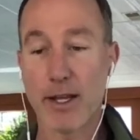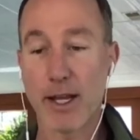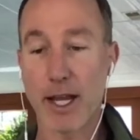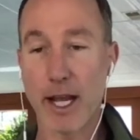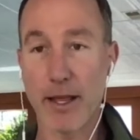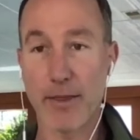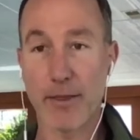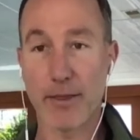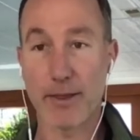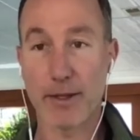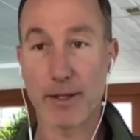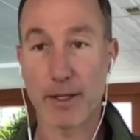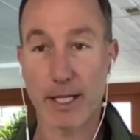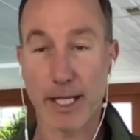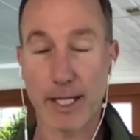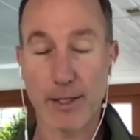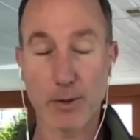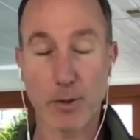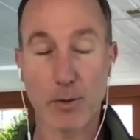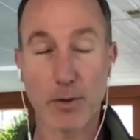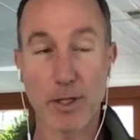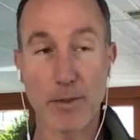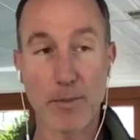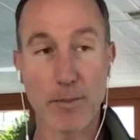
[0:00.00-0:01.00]
And
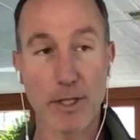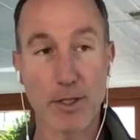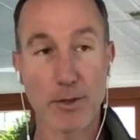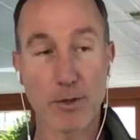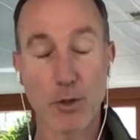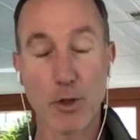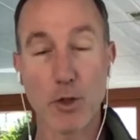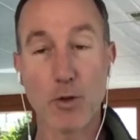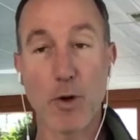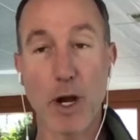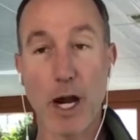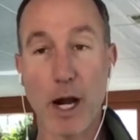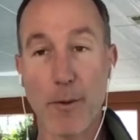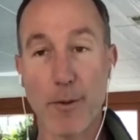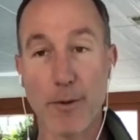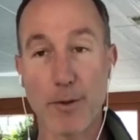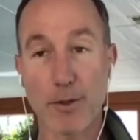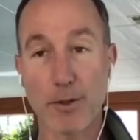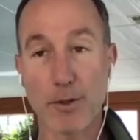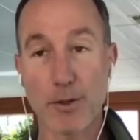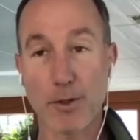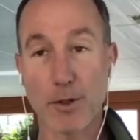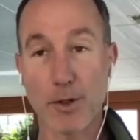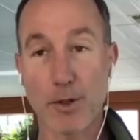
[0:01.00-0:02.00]
it's only been 2
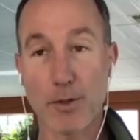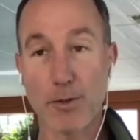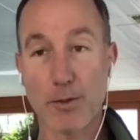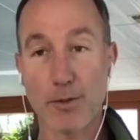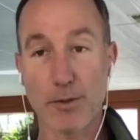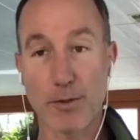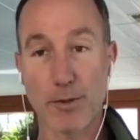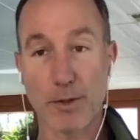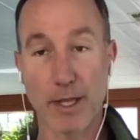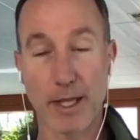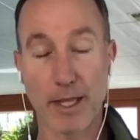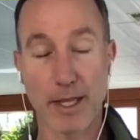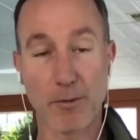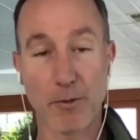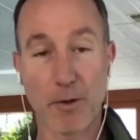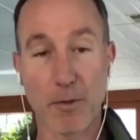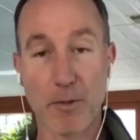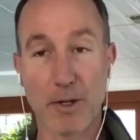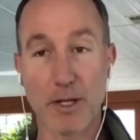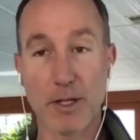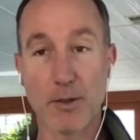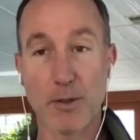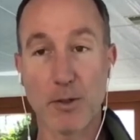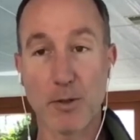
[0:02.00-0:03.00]
hours or so that we've
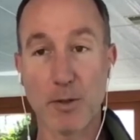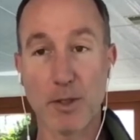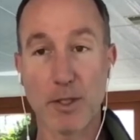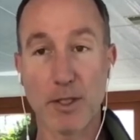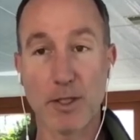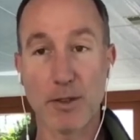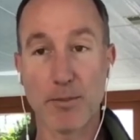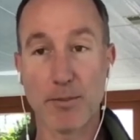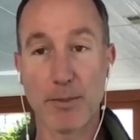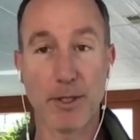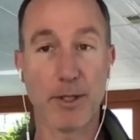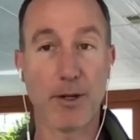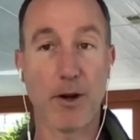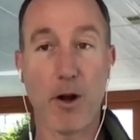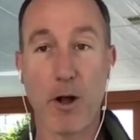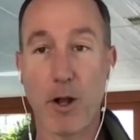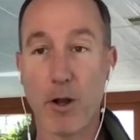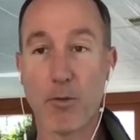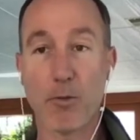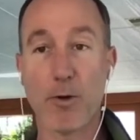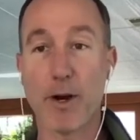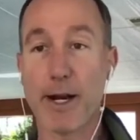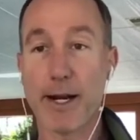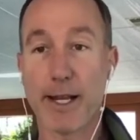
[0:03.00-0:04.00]
been into it, but
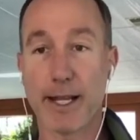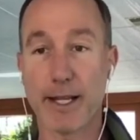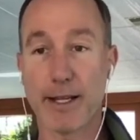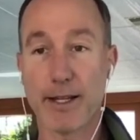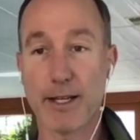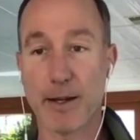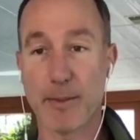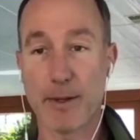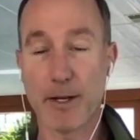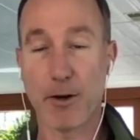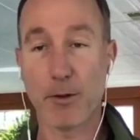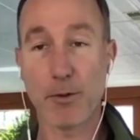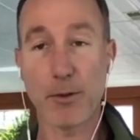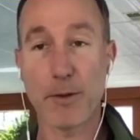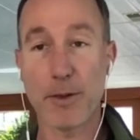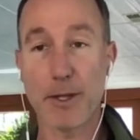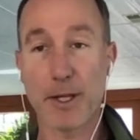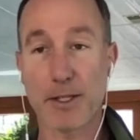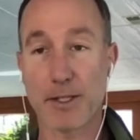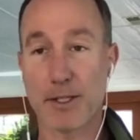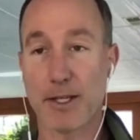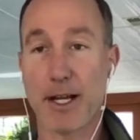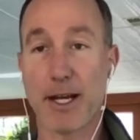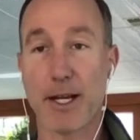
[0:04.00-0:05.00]
already, I mean, all the
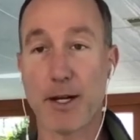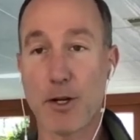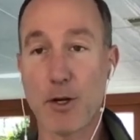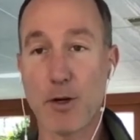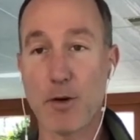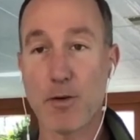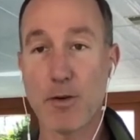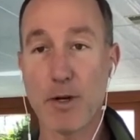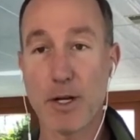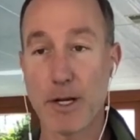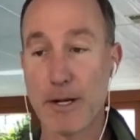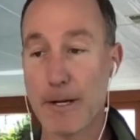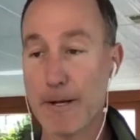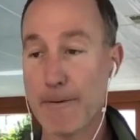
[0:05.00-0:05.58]
things that I know,